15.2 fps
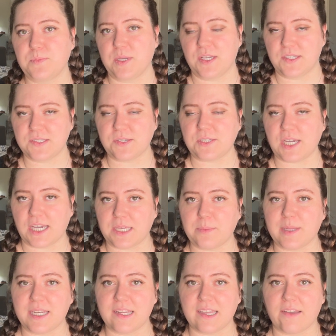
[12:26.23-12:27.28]
but also
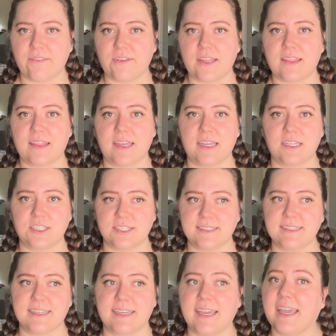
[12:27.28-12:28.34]
documenting everything
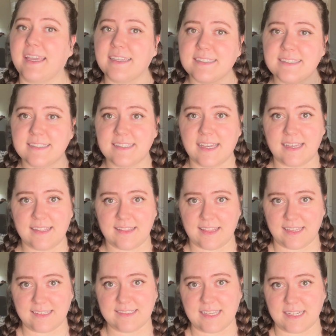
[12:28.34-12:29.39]
just in case
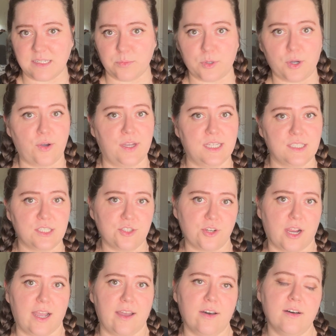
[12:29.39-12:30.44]
things end up going to
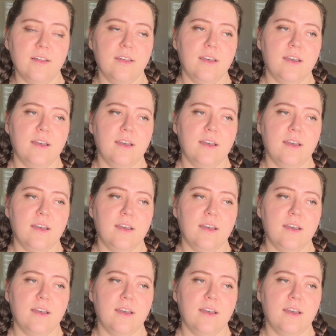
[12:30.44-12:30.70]
trial,